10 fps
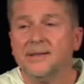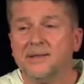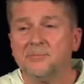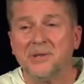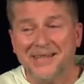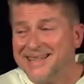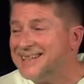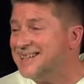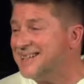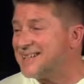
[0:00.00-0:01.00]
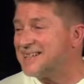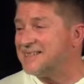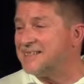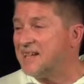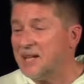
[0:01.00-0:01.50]
But he didn't,
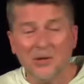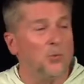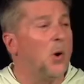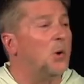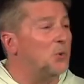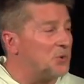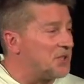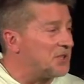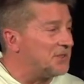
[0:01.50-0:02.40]
and he won't.